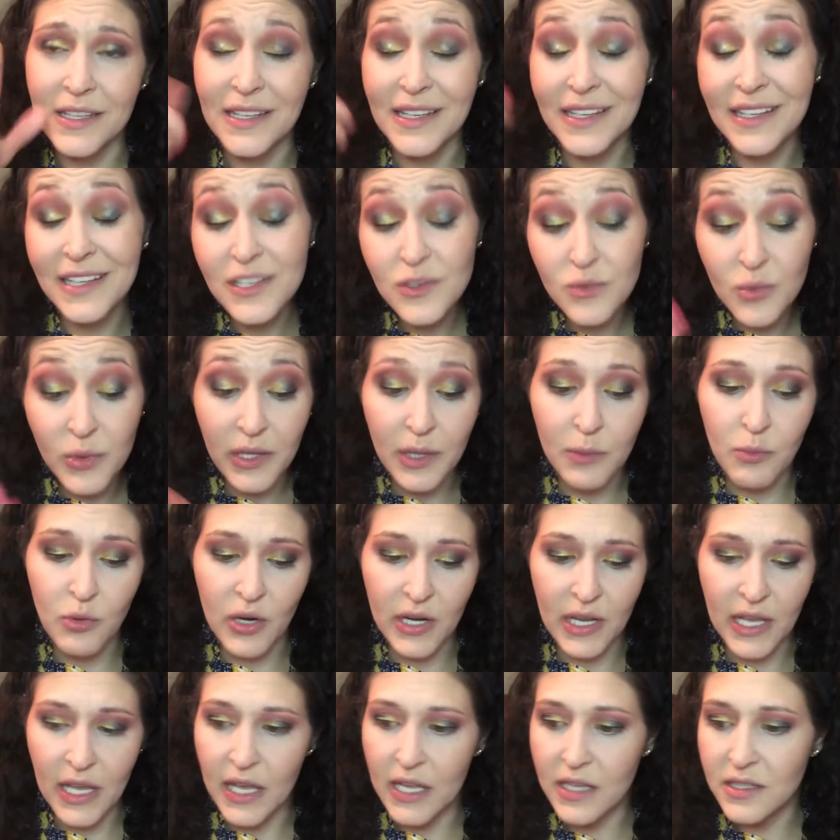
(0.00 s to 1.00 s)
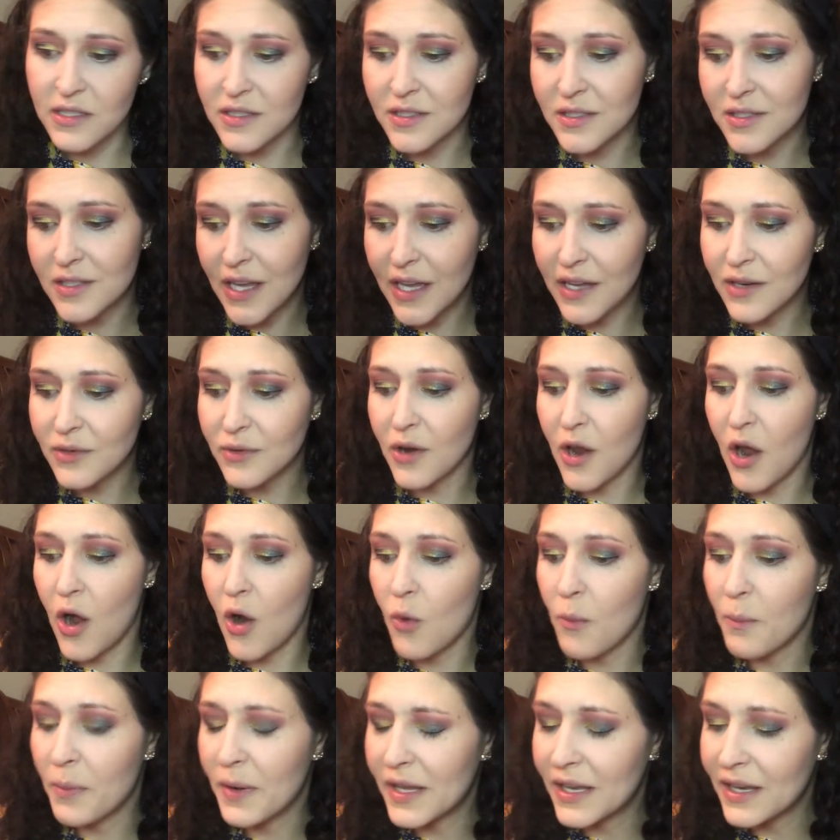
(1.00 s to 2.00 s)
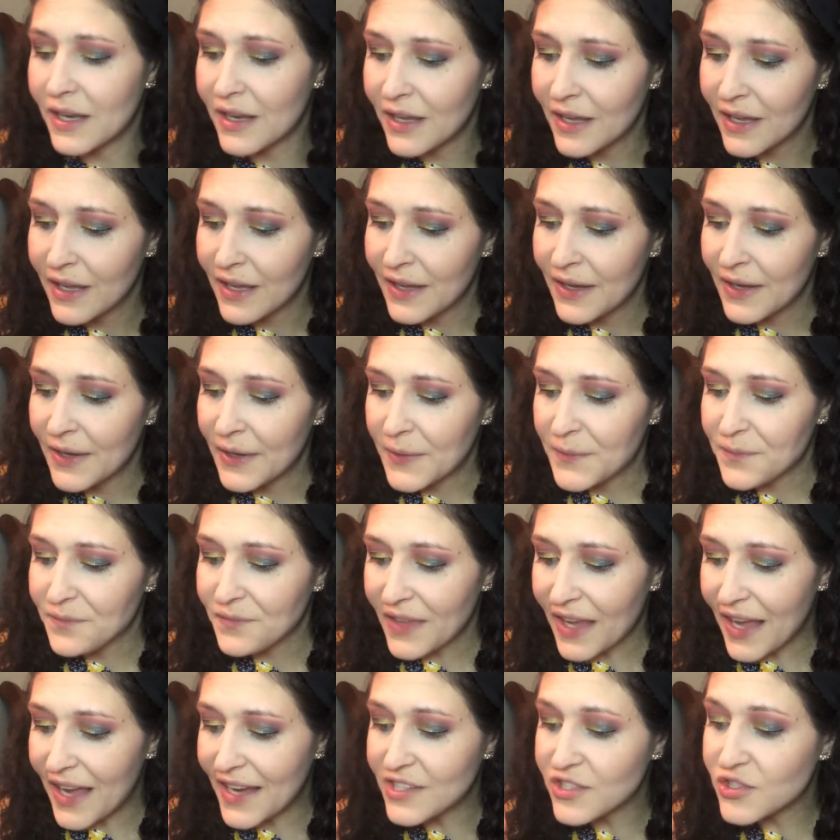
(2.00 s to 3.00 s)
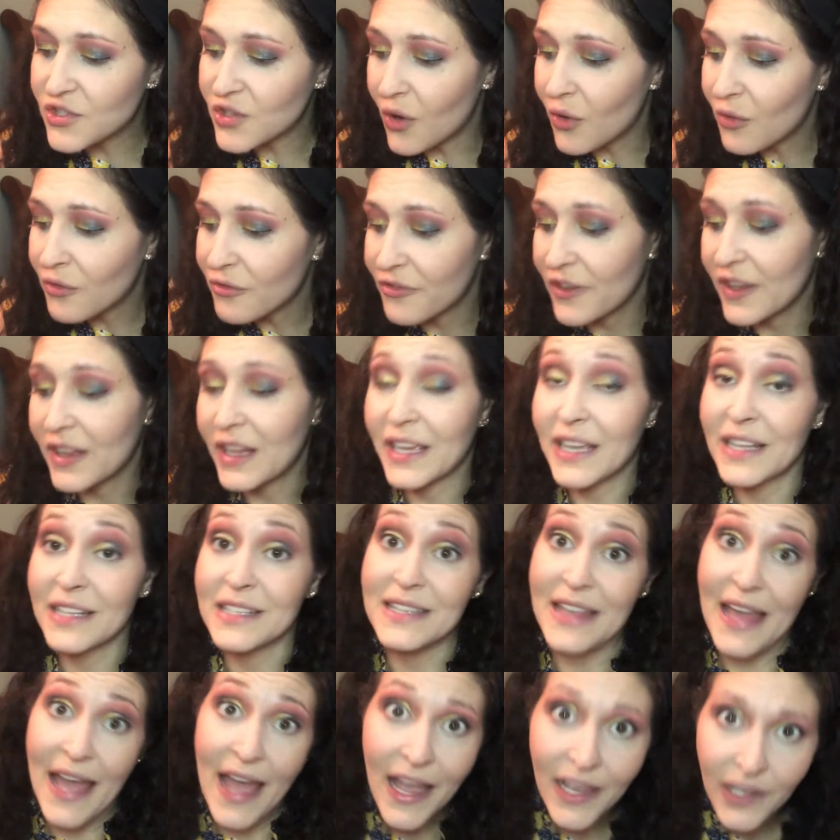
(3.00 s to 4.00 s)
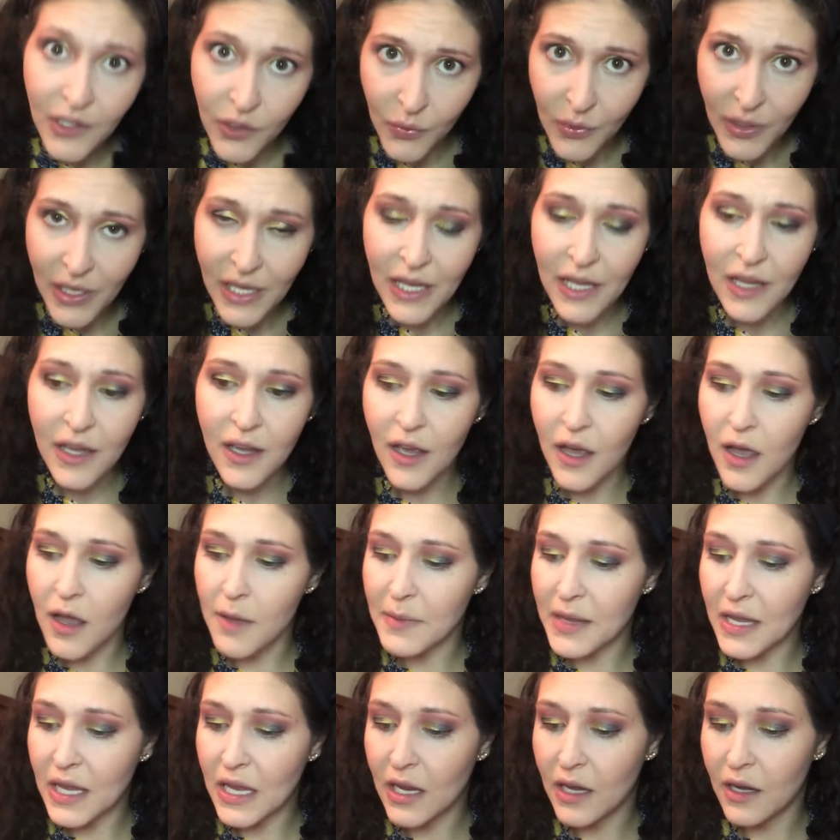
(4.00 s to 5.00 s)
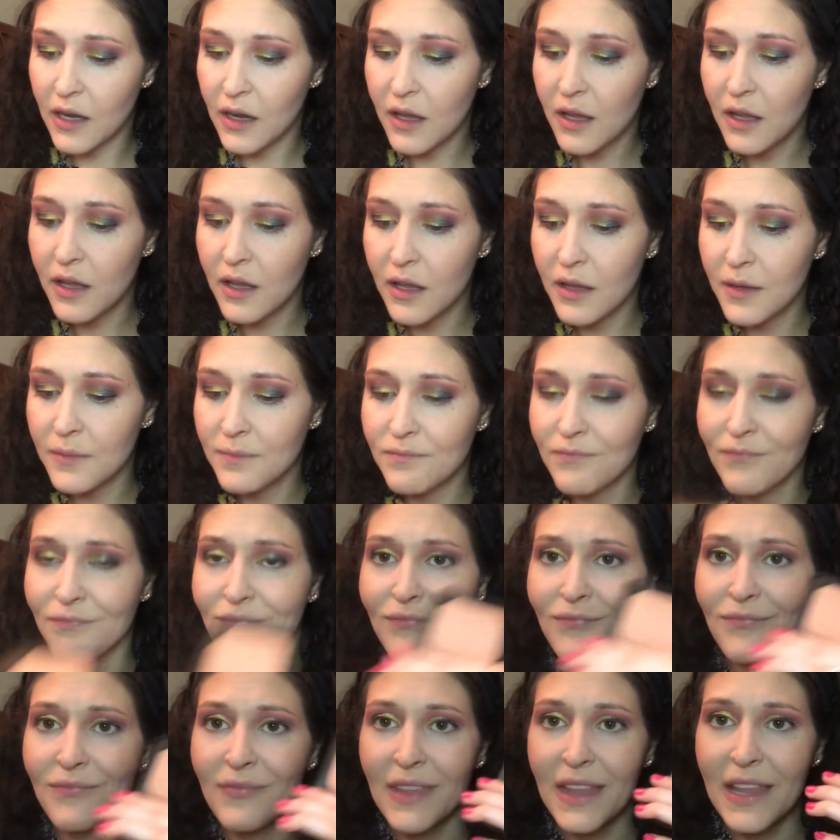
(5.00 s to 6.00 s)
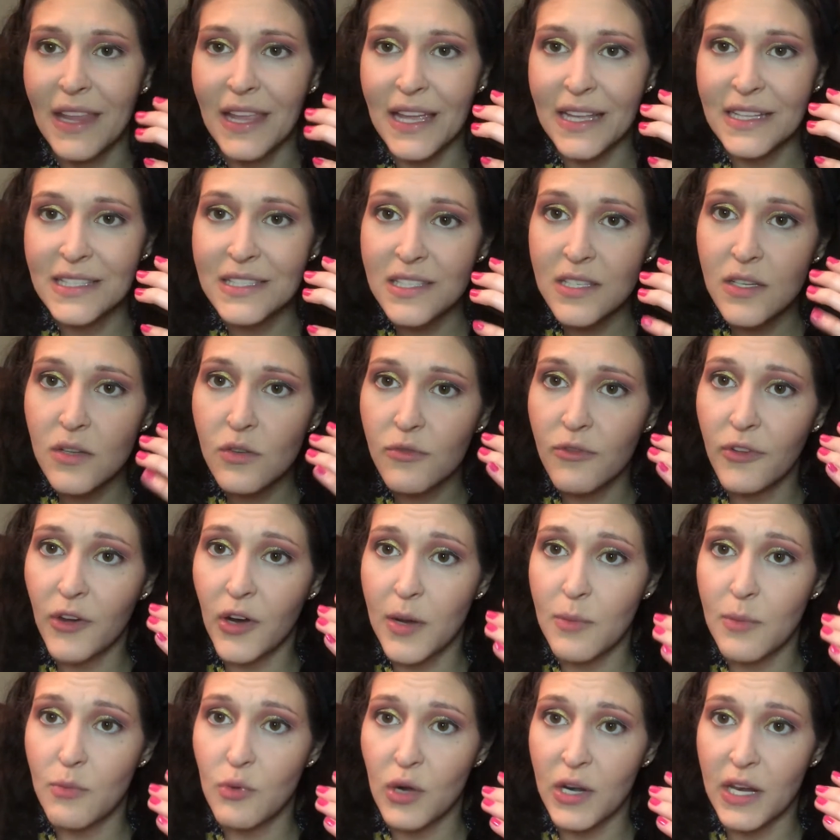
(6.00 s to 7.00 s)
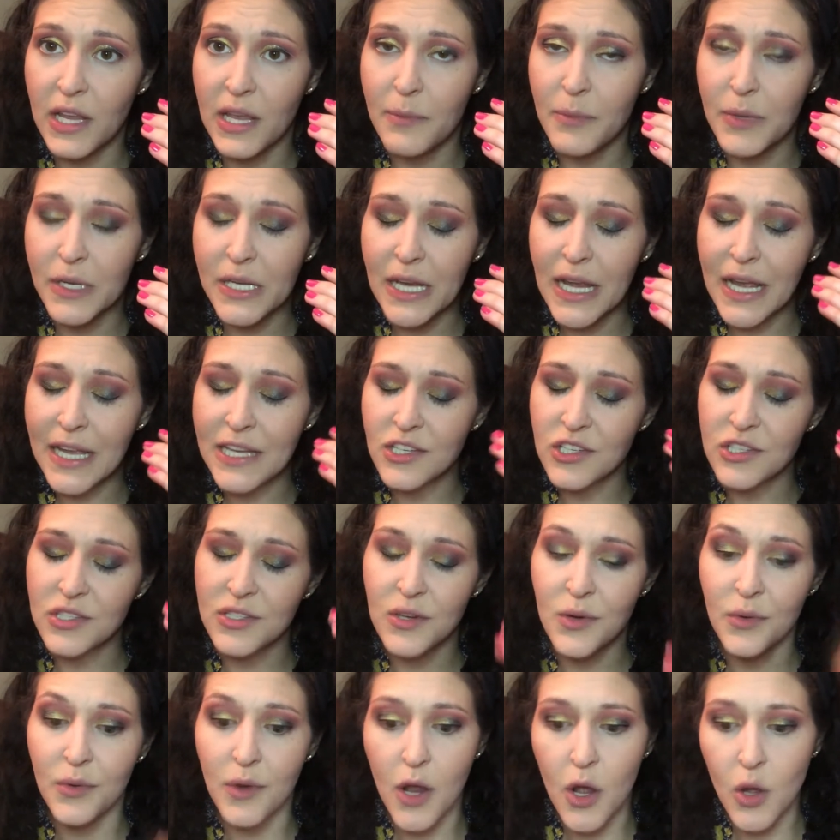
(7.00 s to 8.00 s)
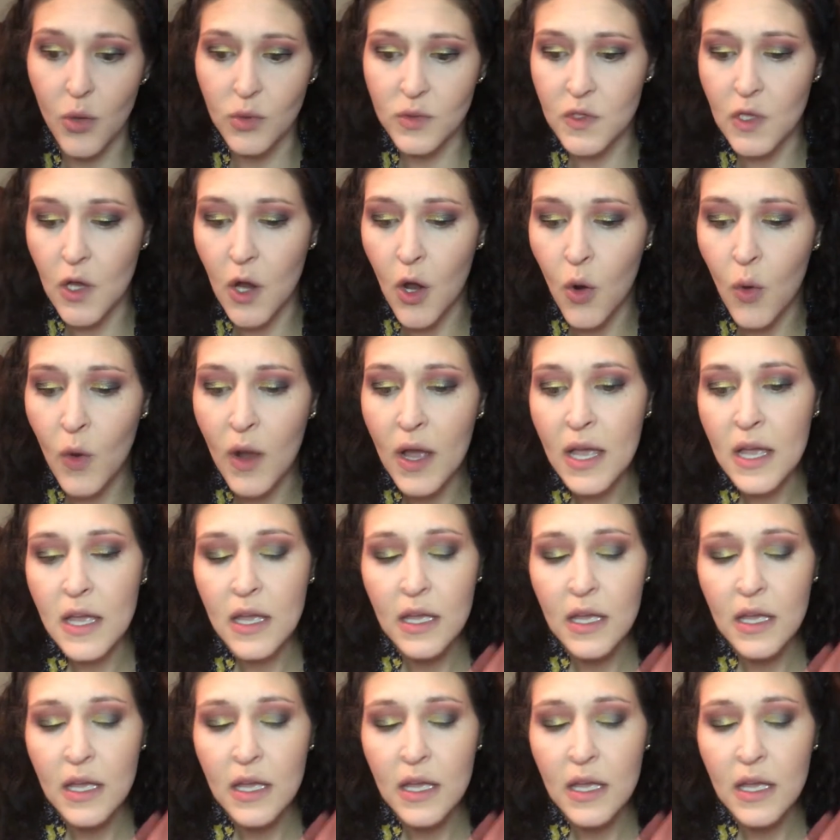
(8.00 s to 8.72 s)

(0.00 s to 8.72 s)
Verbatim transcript: it is really pretty. It's, I don't know, but I don't feel like it's that unique. I mean, it's still very pretty, but I just don't know. So